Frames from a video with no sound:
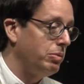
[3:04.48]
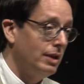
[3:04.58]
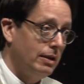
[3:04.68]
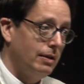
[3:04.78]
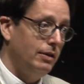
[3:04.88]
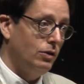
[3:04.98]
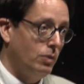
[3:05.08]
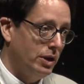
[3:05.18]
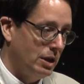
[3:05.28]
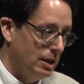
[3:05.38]
political
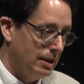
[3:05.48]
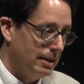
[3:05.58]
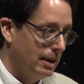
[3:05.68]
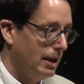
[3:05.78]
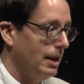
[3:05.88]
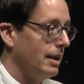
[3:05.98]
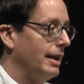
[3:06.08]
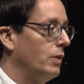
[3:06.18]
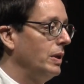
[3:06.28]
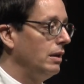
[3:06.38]
intuitions
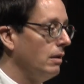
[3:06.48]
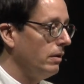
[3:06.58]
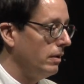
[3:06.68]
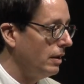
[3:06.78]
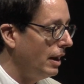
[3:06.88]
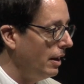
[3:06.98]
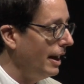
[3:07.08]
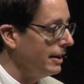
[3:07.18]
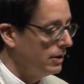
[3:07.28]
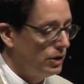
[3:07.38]
that we learn uh,
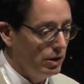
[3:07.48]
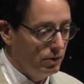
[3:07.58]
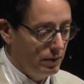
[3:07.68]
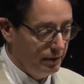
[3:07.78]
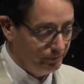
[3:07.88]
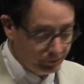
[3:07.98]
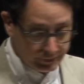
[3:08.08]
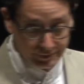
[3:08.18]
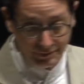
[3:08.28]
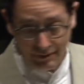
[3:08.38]
as children.
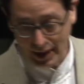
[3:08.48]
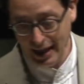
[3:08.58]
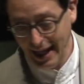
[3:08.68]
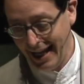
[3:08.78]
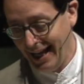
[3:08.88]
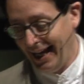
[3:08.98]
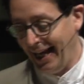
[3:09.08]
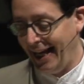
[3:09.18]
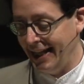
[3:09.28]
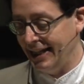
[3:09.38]

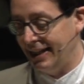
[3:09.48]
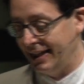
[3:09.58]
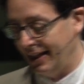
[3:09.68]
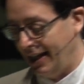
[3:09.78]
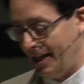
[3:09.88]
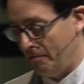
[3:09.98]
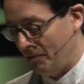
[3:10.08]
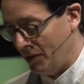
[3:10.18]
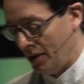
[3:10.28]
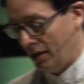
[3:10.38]
And
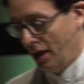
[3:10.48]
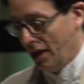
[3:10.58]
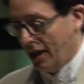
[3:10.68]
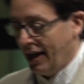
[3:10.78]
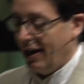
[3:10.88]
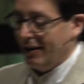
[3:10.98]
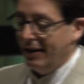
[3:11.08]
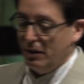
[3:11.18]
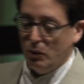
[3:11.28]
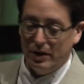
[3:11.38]
um, I
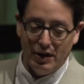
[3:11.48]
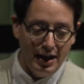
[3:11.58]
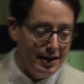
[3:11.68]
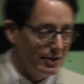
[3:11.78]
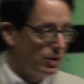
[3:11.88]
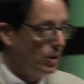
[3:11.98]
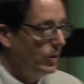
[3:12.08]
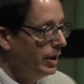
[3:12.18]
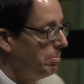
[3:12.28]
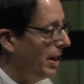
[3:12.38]
think with China's
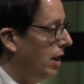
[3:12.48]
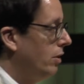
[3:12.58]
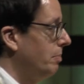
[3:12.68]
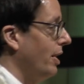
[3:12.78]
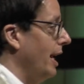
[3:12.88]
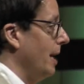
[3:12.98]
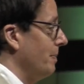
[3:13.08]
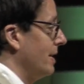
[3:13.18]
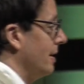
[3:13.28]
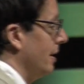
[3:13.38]
growing power,
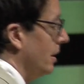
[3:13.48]
perhaps